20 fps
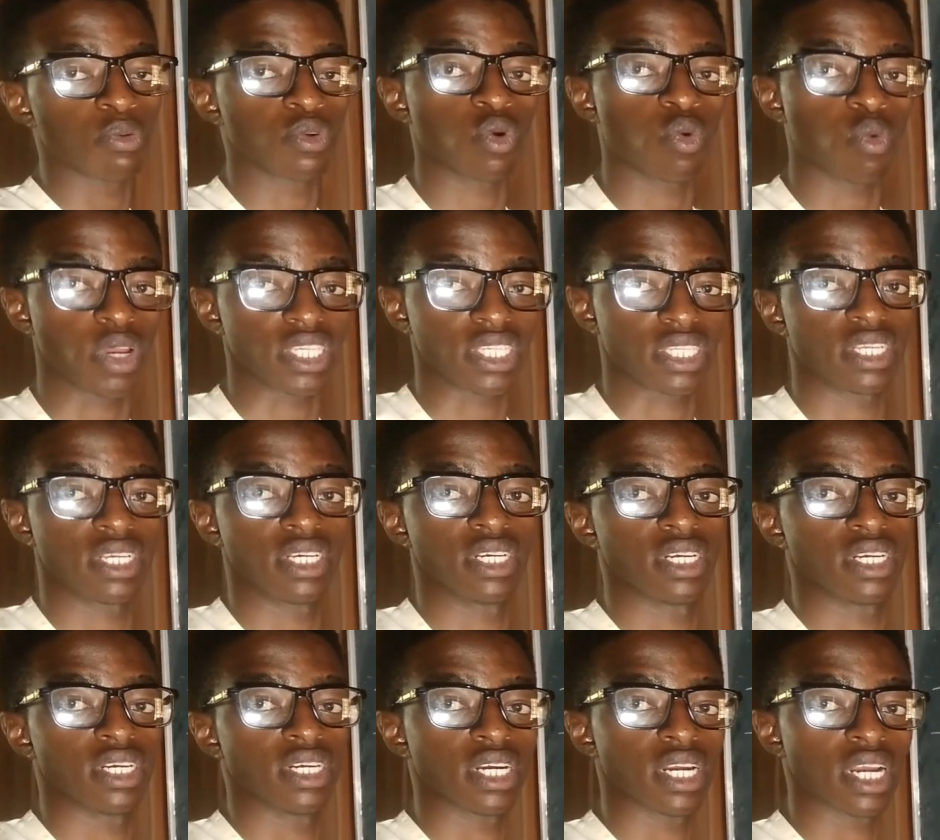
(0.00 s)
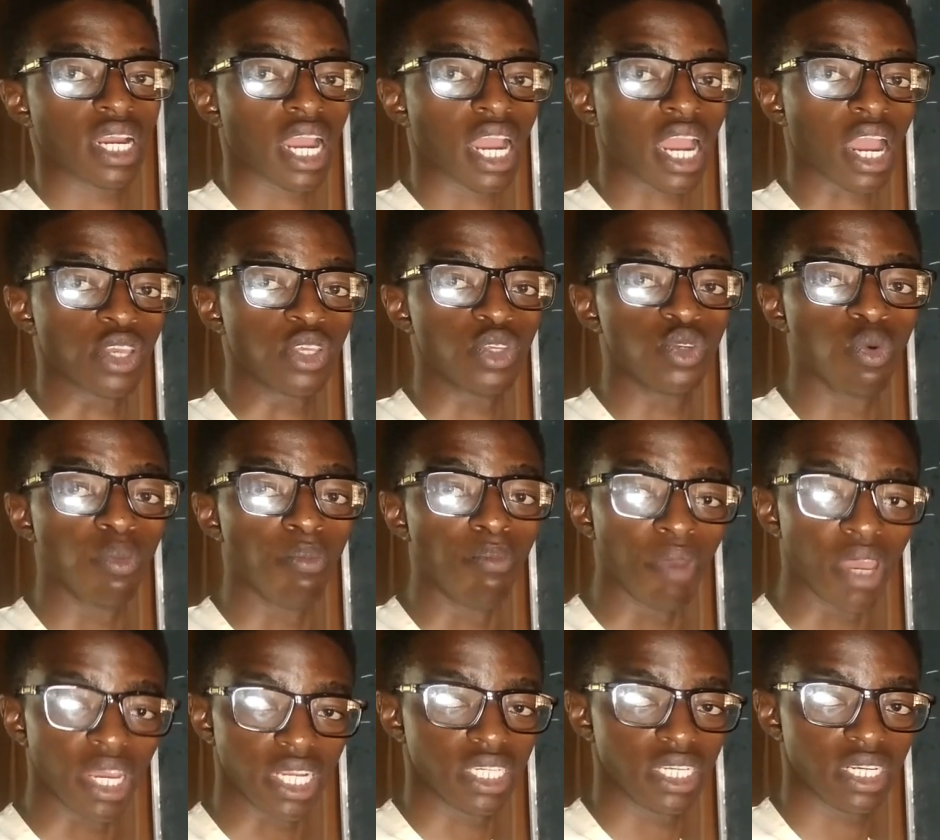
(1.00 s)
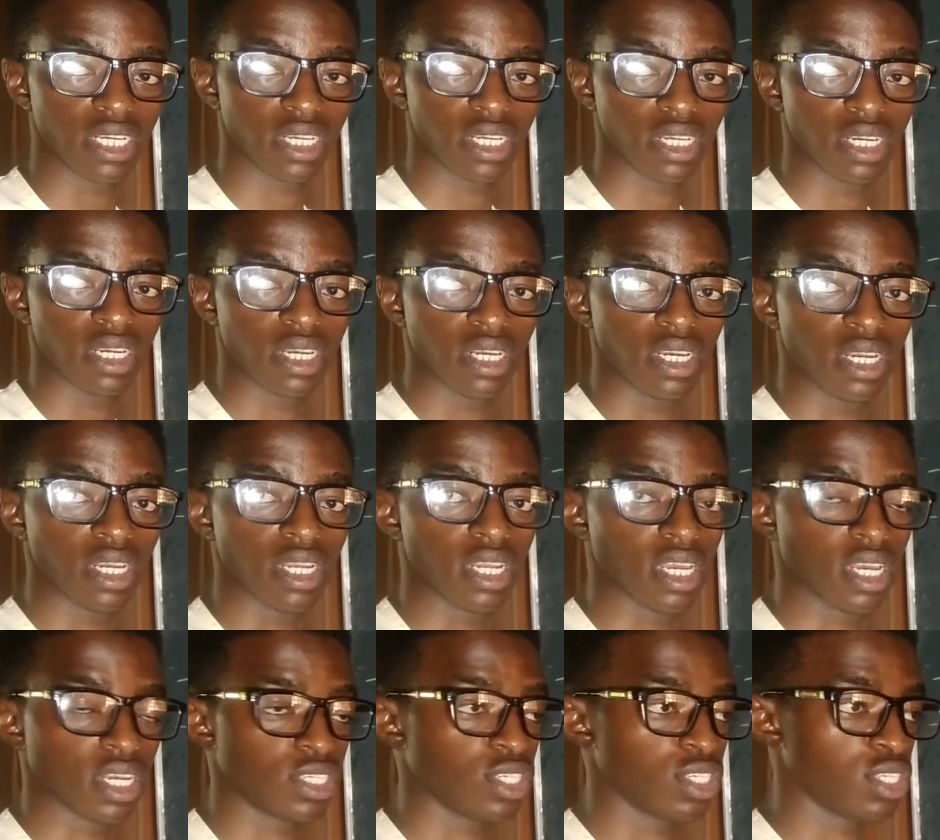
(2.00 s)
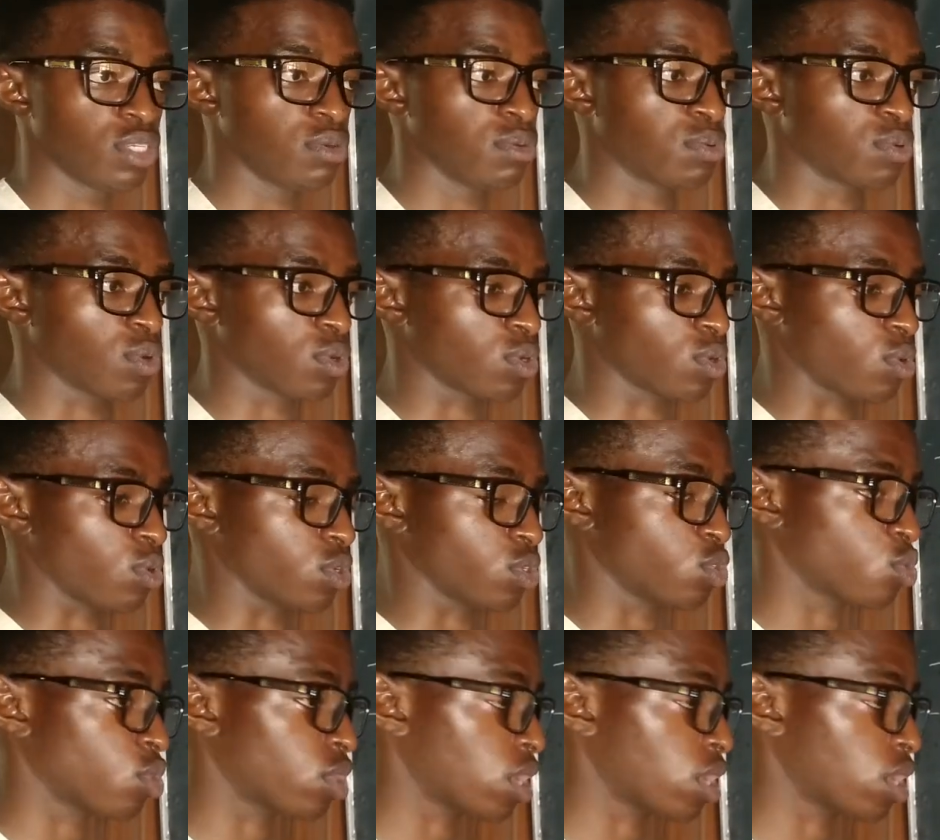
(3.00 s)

request can you make in a HTTP protocol? So